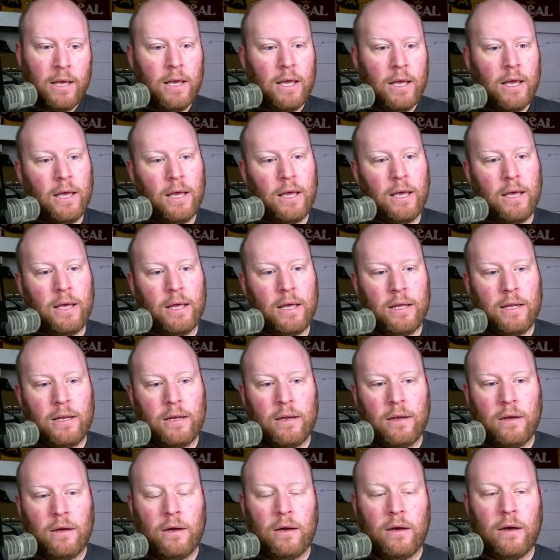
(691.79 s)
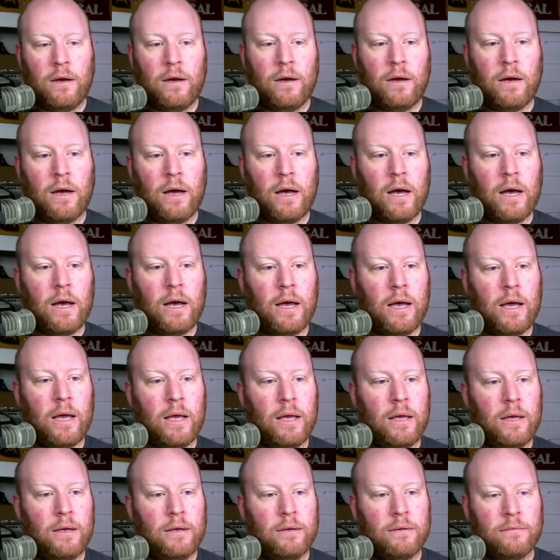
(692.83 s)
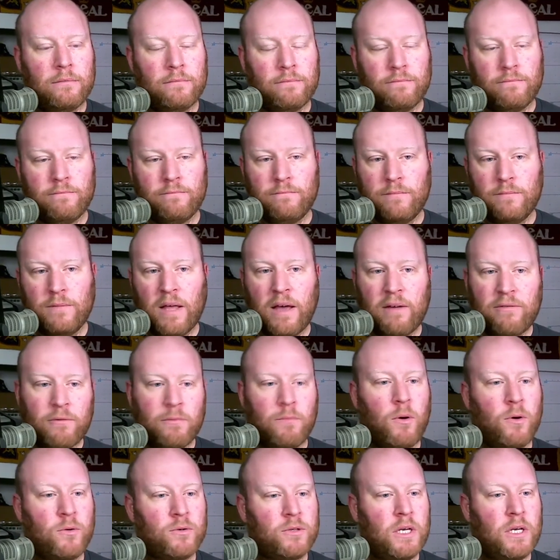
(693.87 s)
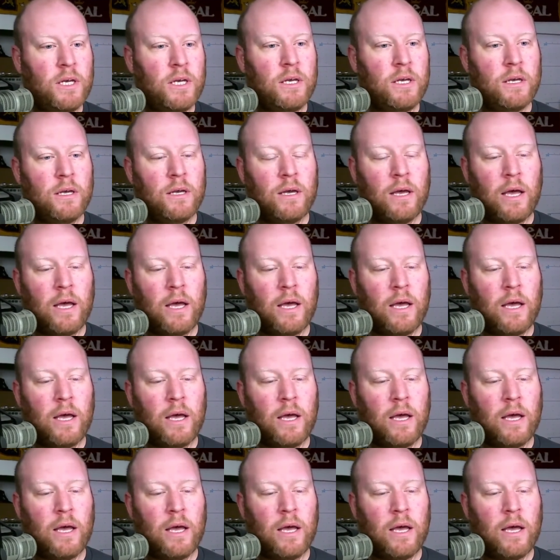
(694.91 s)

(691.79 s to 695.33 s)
And I left Mosey.